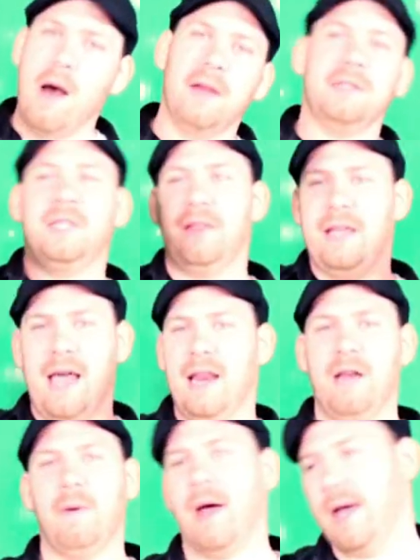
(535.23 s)
on to the
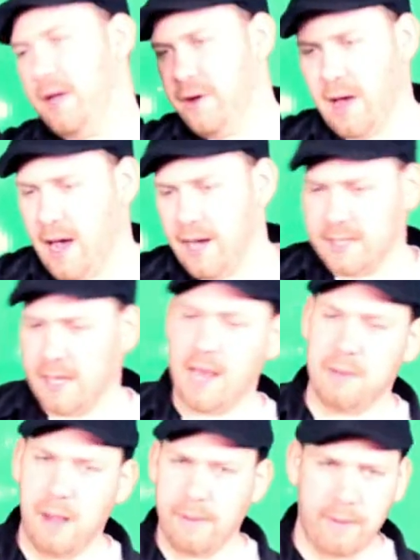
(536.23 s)
anyway you guys
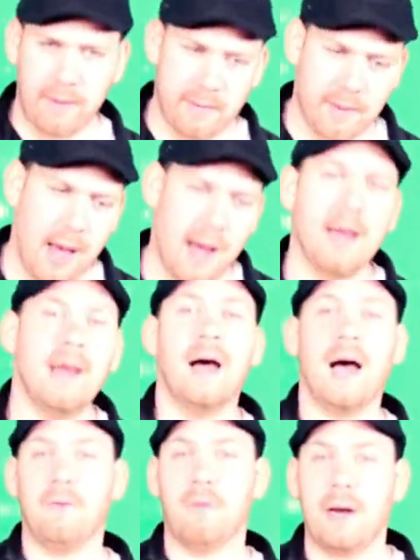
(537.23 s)
like blah, blah, blah, blah,
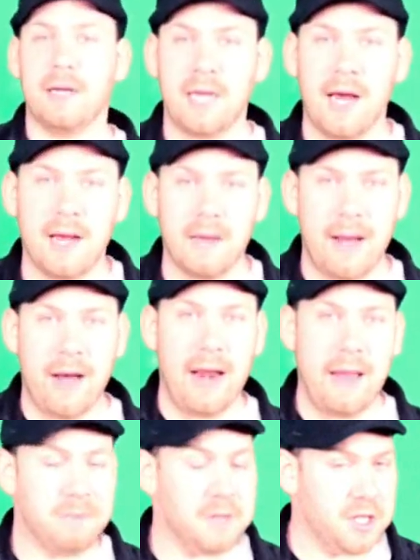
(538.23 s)
I want to talk about
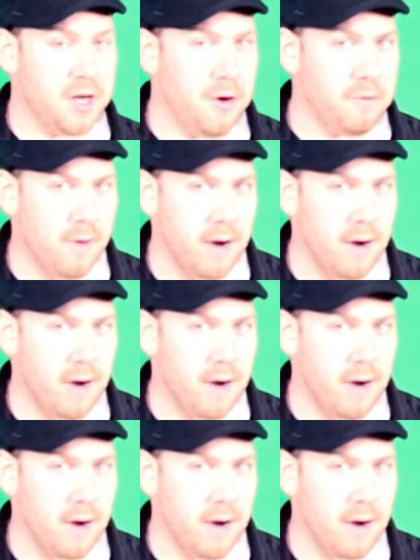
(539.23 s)
episode